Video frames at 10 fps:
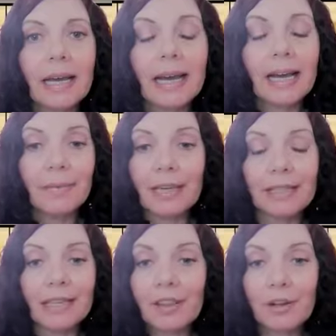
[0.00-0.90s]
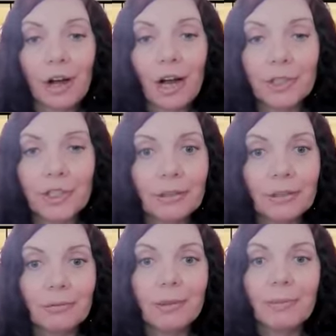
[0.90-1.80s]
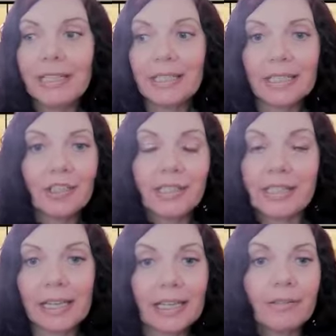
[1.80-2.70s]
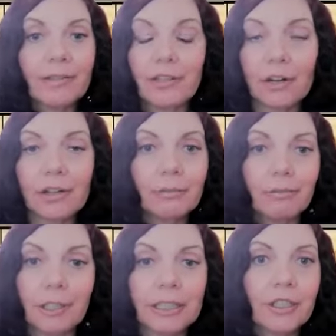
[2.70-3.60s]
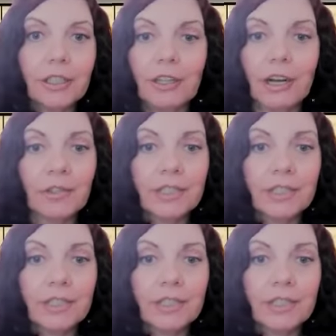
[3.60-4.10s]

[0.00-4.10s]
um, and the other option would be to just like start a really good